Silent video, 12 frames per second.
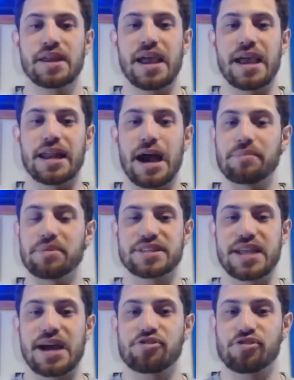And I'm just
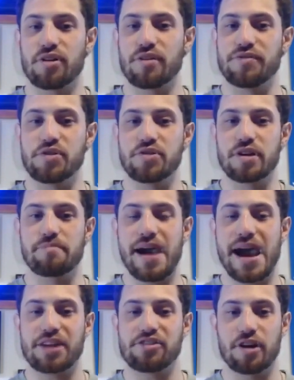not sure if you can
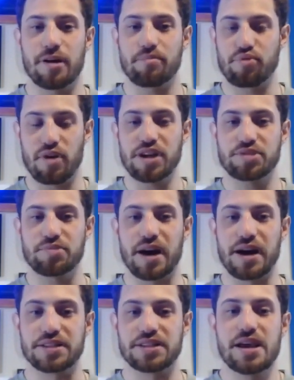match it up
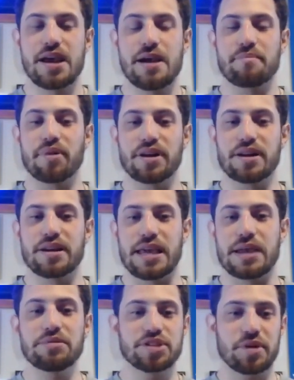price-wise. But
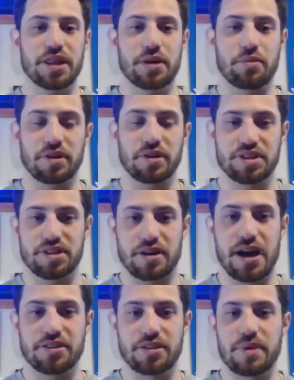he was the one that really stuck
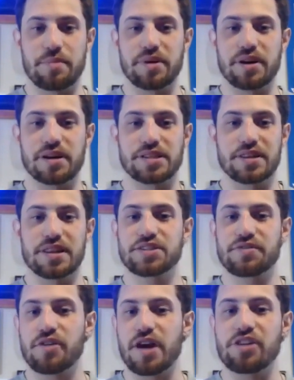out to me, because this
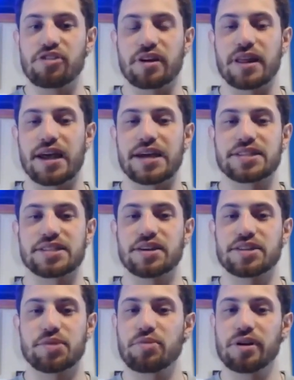free agent class
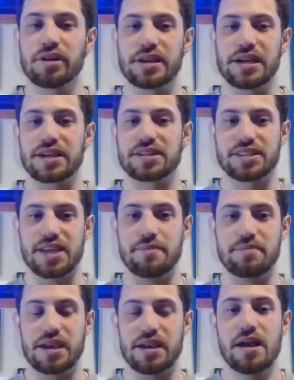doesn't really
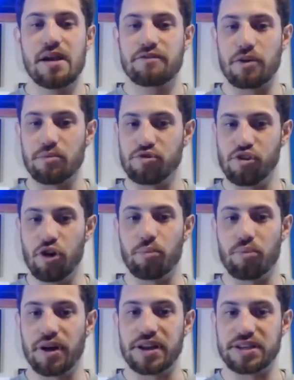excite me from Joe
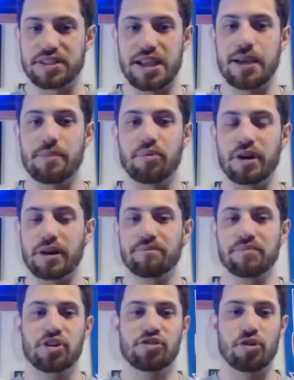Brady's standpoint.
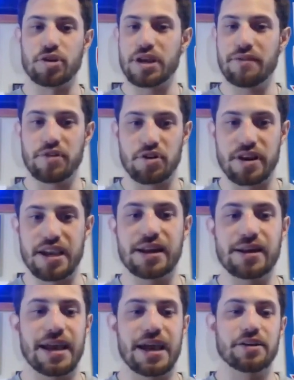Sure, you have your
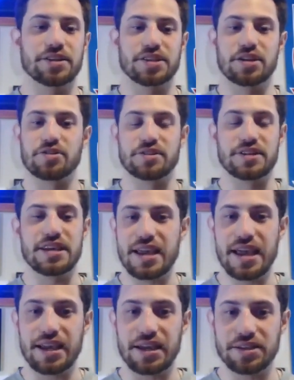Keenan Allens and your T.
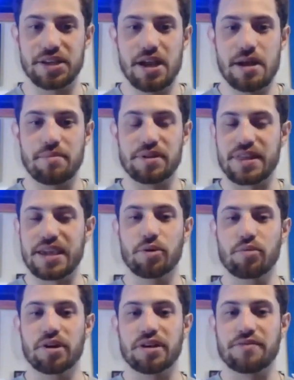Higgins, but they
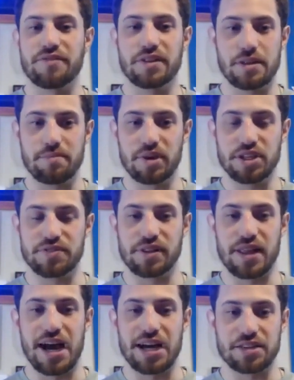don't really fit the Bills'
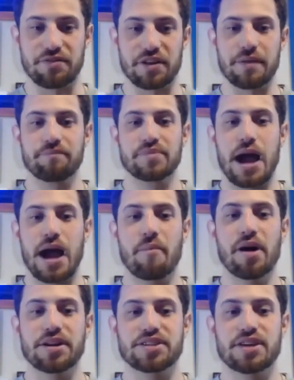philosophy. I
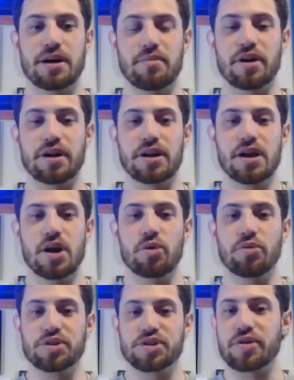want someone
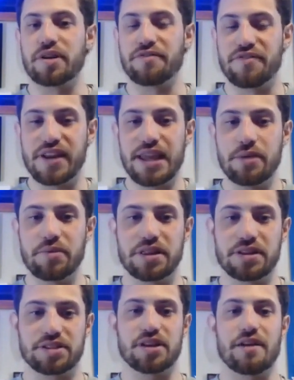who is going to fit in with
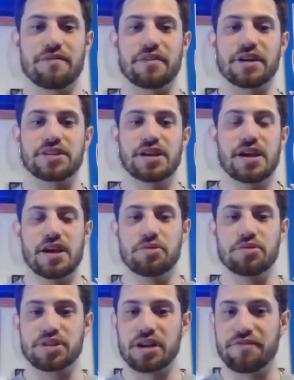this offense,
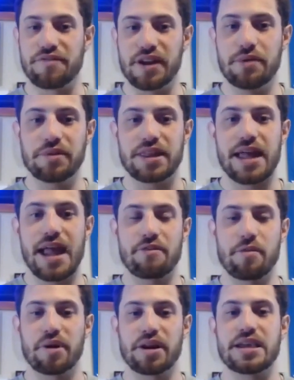who's going to fit in with that
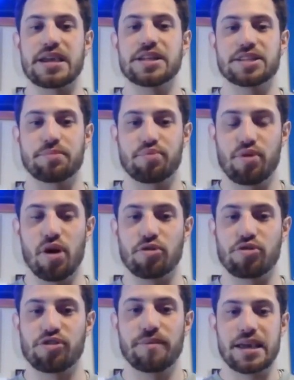everybody eats
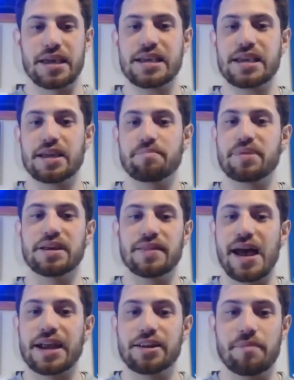approach. He can be
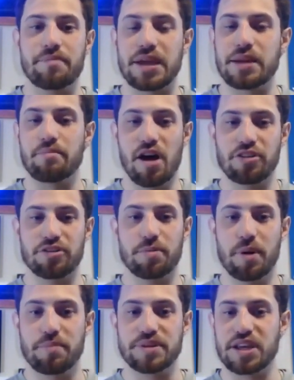lined up in
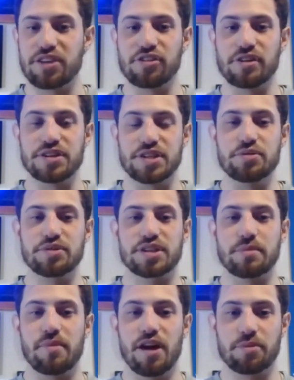multiple positions, used
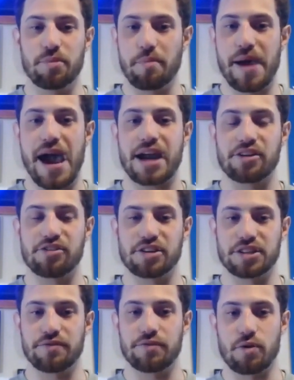in multiple
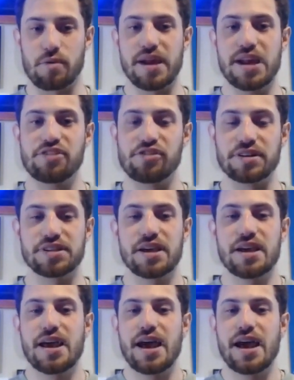packages and formations.